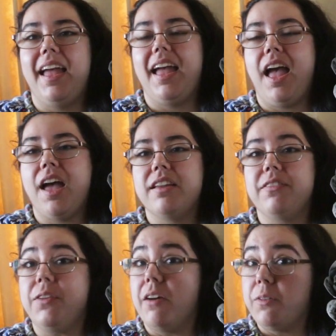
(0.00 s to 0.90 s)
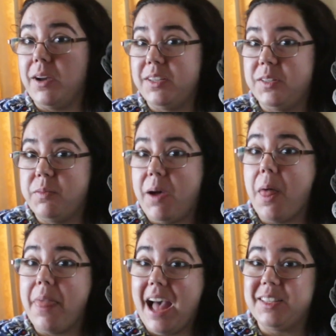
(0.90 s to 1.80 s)
And if you have questions
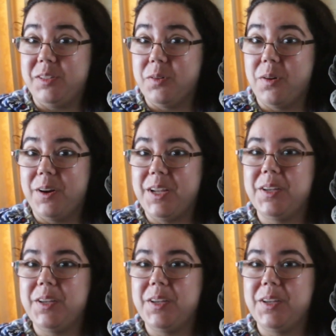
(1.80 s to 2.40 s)
about that story,